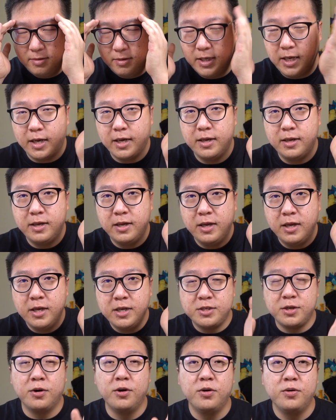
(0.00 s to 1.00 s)
Yeah.
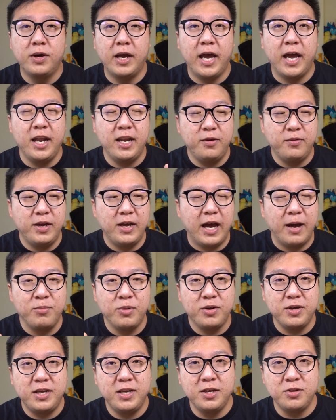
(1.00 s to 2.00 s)
So anyway, I'm
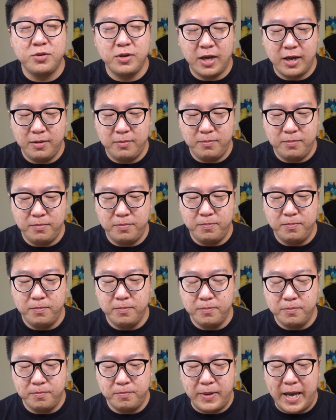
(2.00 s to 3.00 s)
not here to like
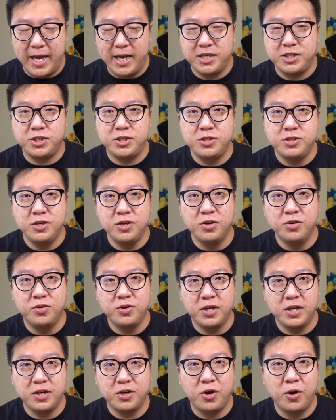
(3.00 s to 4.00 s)
bash you know
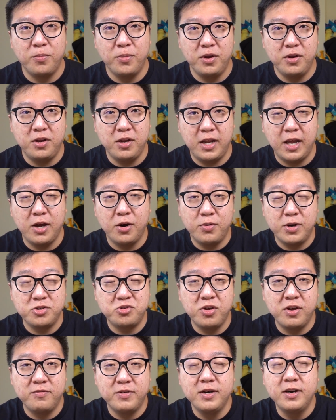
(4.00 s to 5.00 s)
the community day or
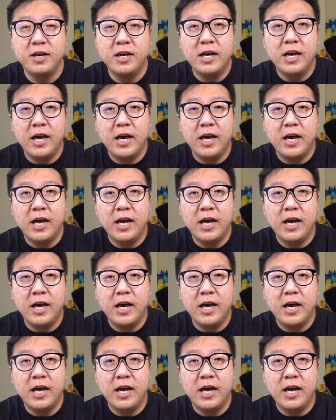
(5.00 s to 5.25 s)
whatsoever.